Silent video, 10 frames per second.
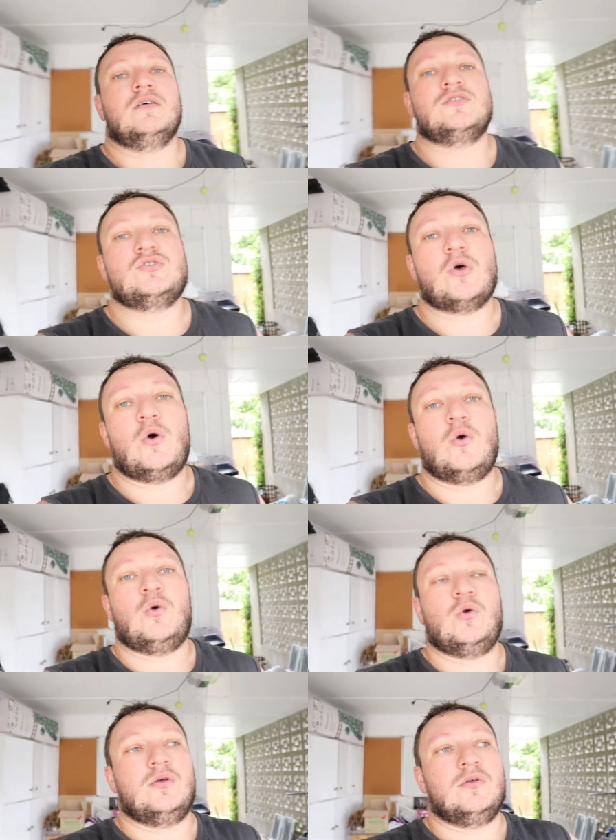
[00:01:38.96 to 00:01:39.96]
so
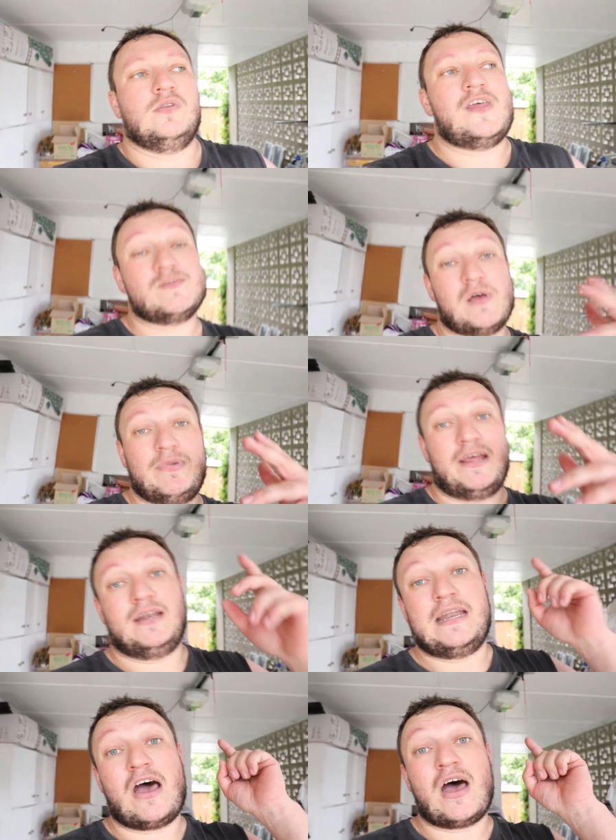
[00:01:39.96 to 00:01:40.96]
that's my
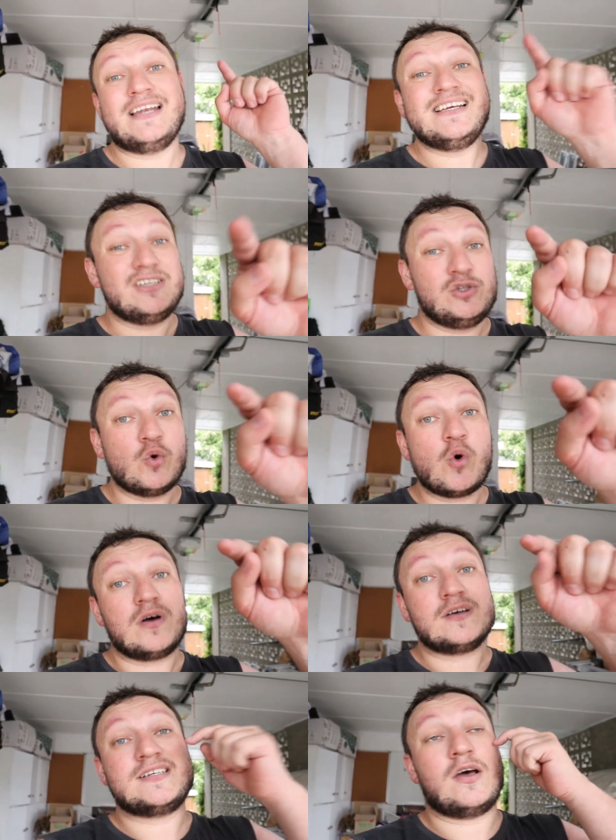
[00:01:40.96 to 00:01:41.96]
plan now I need your
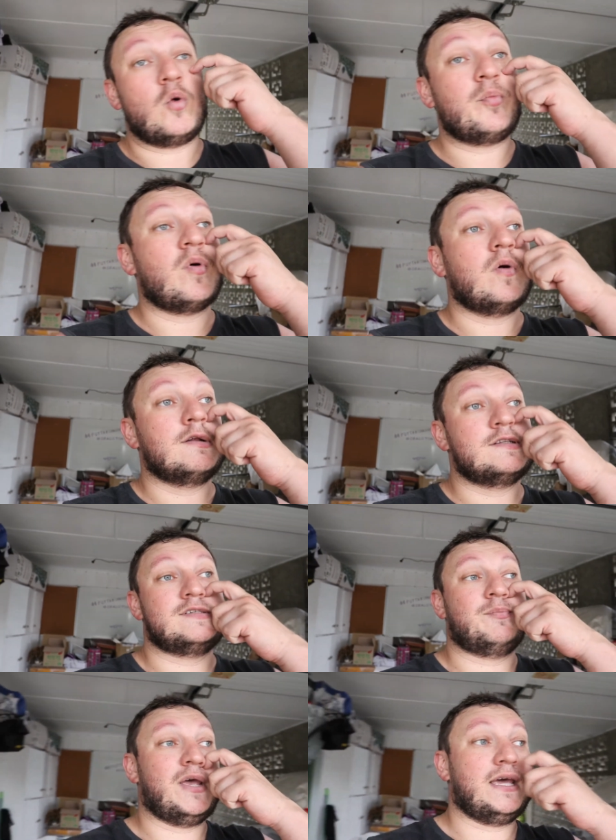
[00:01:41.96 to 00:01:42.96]
guys help
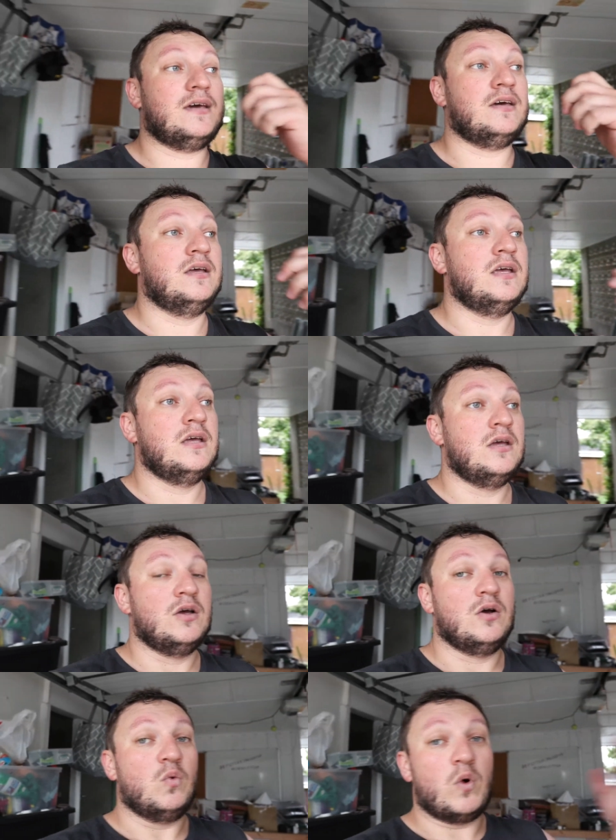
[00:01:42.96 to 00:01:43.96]
to pick
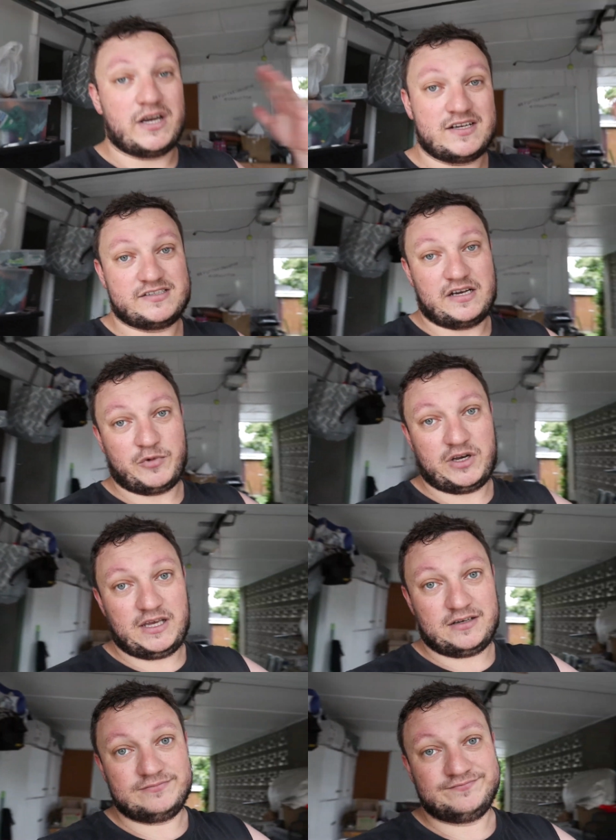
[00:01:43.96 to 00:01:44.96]
what it is that I'm gonna get